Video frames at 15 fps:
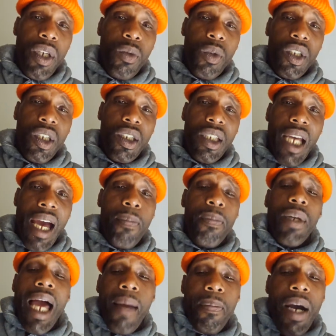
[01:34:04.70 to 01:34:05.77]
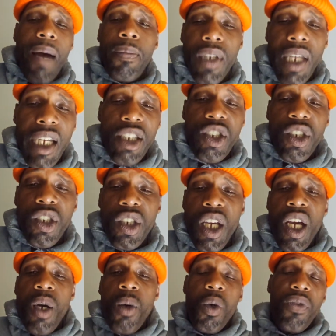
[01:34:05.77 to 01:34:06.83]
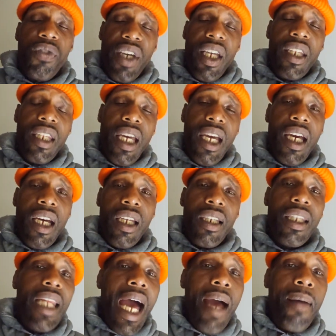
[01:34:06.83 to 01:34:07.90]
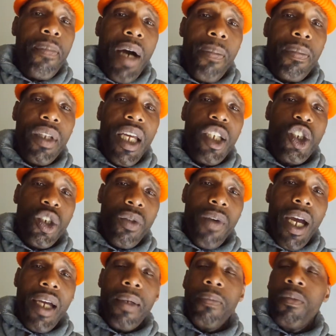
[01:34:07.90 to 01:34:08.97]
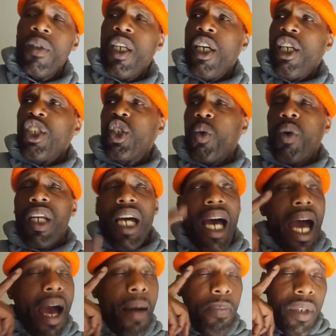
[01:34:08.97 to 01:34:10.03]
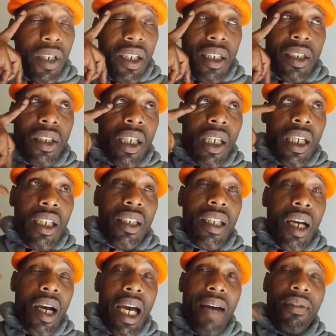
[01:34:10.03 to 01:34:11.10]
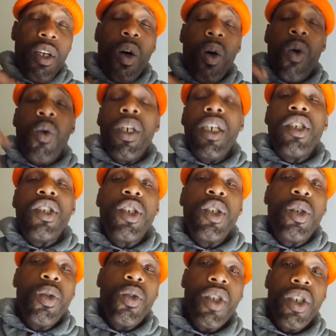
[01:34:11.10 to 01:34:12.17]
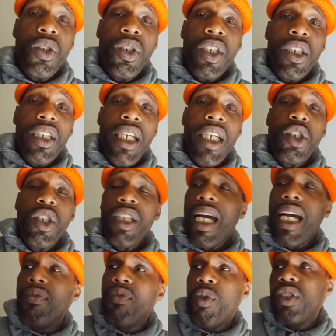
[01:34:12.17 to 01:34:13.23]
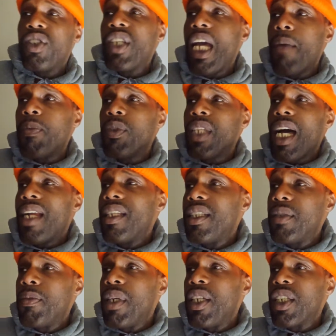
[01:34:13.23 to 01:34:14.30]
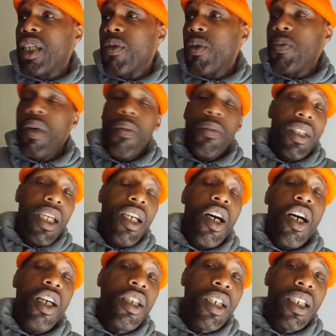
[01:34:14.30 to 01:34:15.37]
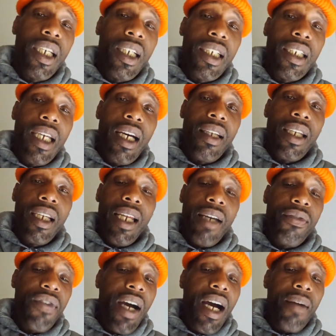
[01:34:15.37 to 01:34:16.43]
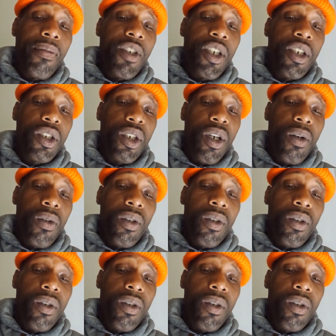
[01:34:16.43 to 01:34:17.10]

with this. They have black populations within their Latin population, right? So what'll happen is they'll have their own institutionalization. Like, for example, down in the Dominican Republic, they hung a nigga down there like 5 years ago,